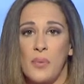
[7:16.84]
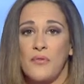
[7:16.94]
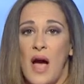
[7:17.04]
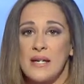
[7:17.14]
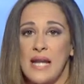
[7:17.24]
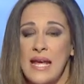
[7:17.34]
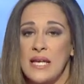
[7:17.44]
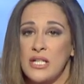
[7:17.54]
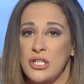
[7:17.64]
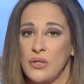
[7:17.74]
provided a
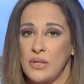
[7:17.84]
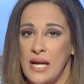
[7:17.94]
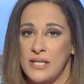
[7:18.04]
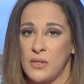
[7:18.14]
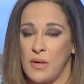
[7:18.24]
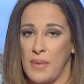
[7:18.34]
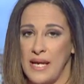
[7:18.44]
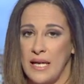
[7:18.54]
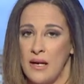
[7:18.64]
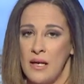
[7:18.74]
conditional yes to
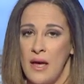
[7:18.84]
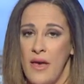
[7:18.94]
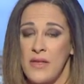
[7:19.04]
Albania. The